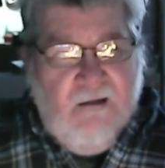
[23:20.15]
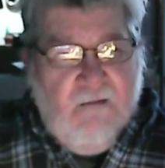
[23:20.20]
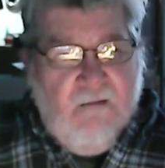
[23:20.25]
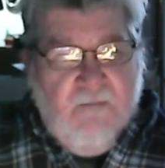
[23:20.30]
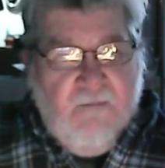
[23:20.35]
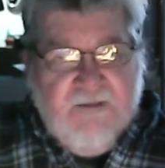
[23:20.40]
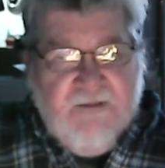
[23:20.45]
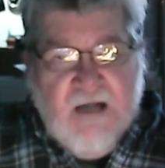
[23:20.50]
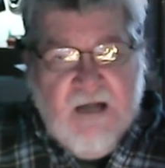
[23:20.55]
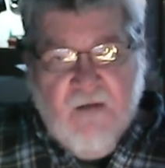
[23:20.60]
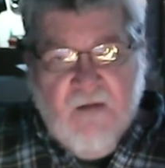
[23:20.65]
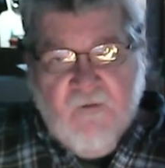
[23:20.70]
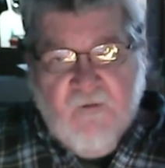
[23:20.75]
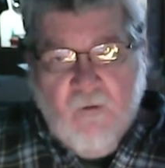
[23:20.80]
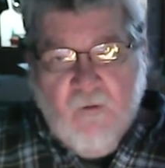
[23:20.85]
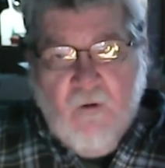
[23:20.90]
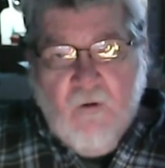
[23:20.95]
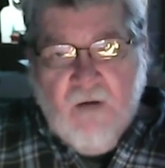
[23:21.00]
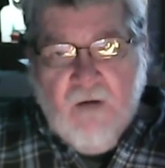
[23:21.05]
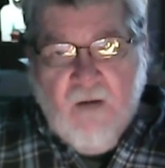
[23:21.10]
But down the
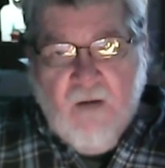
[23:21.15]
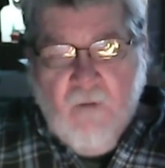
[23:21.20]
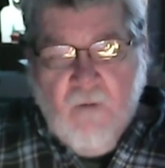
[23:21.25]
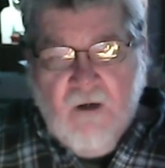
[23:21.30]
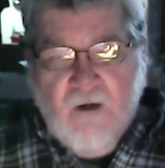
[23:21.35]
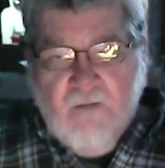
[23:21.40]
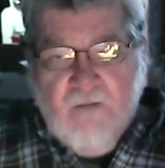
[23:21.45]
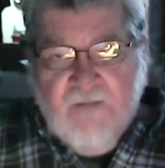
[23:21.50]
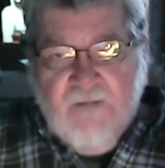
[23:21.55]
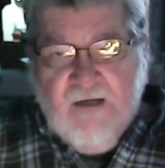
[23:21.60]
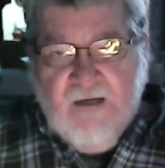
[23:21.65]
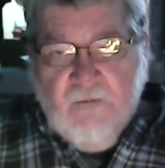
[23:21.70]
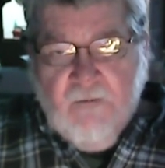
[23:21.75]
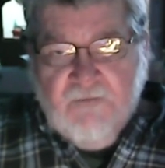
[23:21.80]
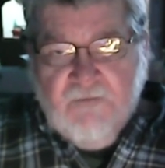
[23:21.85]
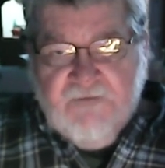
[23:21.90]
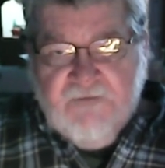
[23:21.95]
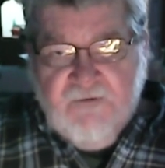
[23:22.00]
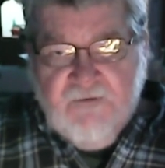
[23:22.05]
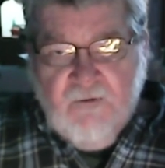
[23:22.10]
road, I want to be able
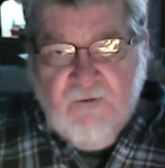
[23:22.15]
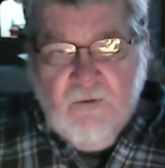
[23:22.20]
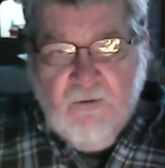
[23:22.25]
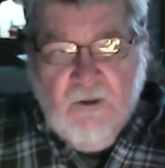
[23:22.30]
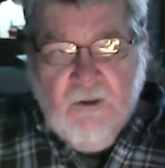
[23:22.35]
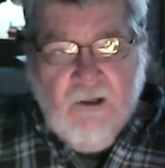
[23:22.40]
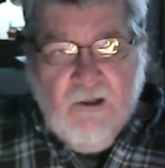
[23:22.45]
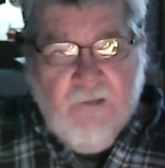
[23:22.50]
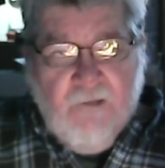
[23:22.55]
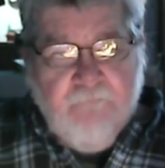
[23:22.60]
to